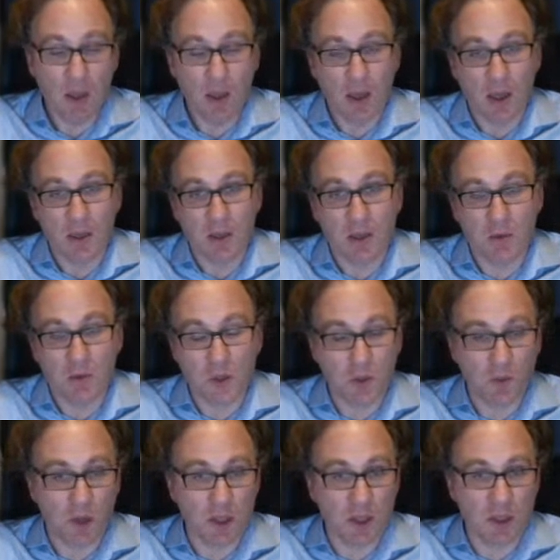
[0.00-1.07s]
And then, so
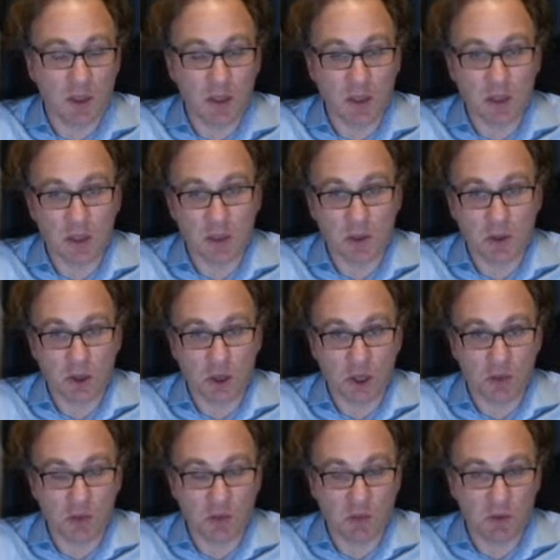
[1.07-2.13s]
once this structure
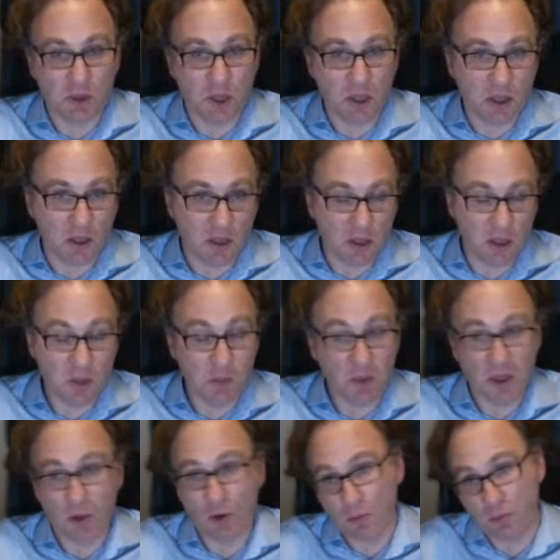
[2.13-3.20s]
has been predicted, it's
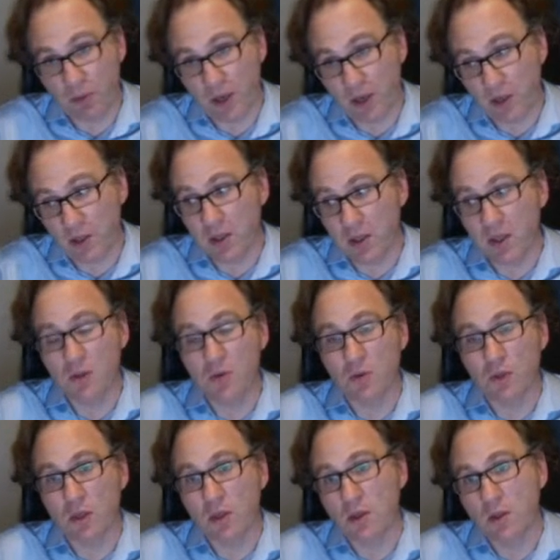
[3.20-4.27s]
being compared then to
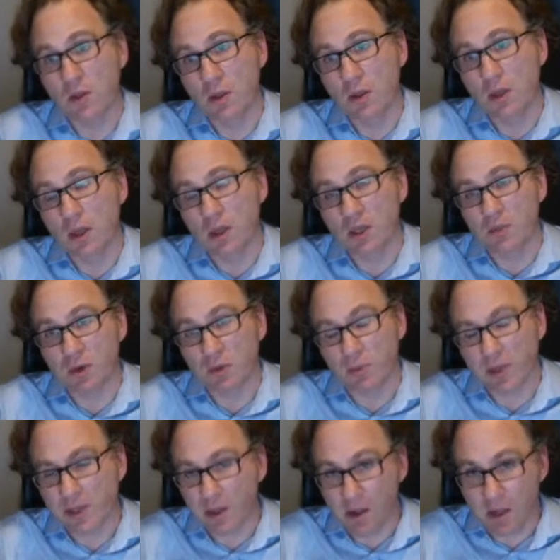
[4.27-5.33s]
the
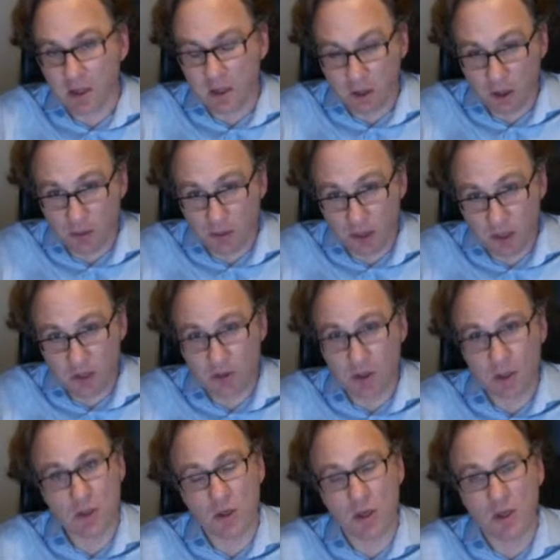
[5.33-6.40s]
experimentally determined
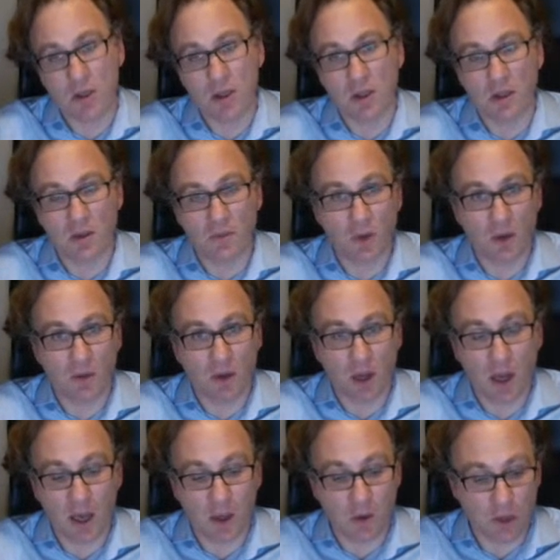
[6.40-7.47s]
structure. And then if you have a
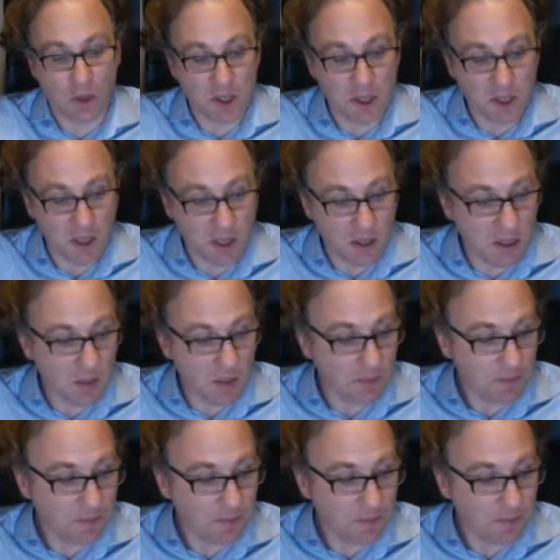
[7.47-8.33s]
high coincidence,